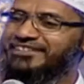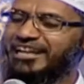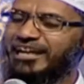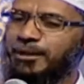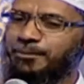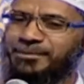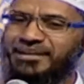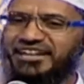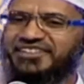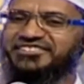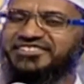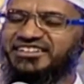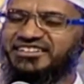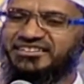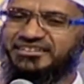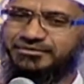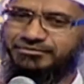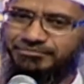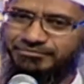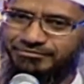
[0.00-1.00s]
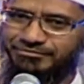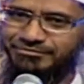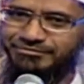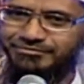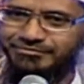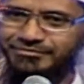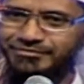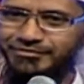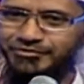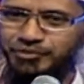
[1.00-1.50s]
like a bloodsucker.
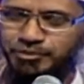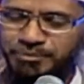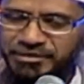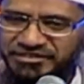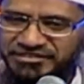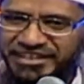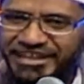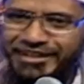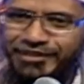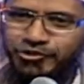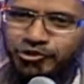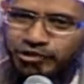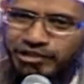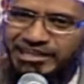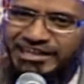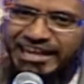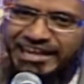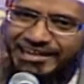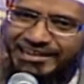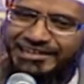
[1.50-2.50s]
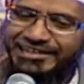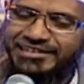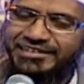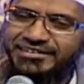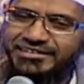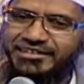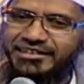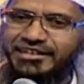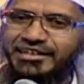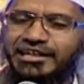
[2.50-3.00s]
So besides looking like a
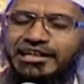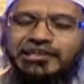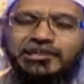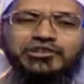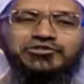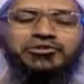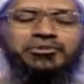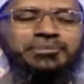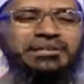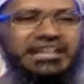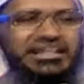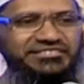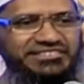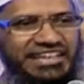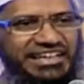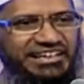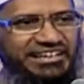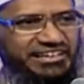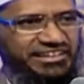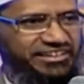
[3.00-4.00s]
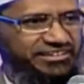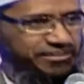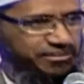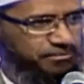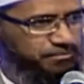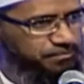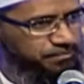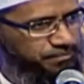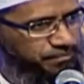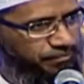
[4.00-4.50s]
leech, it also behaves like a leech.
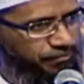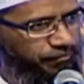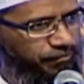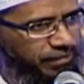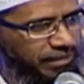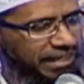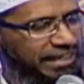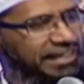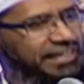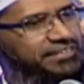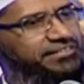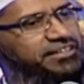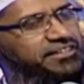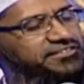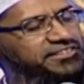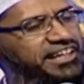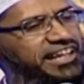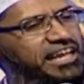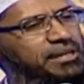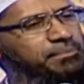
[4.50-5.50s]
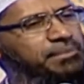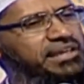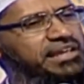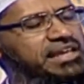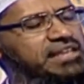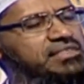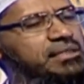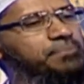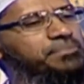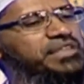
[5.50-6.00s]
The second
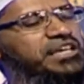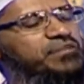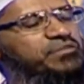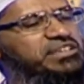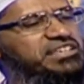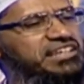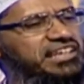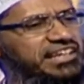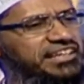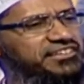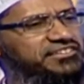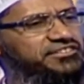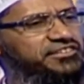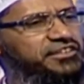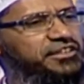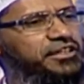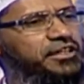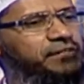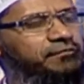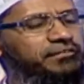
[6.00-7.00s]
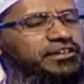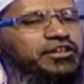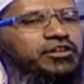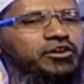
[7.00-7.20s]
meaning, something which clings, we